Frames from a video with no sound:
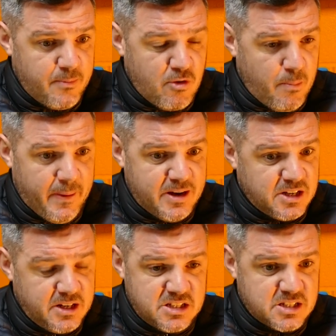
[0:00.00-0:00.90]
got players
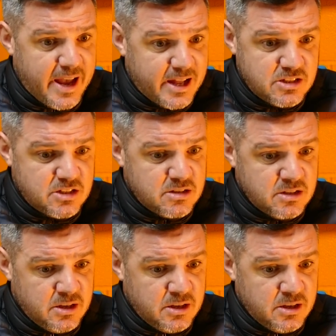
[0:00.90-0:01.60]
that need scans.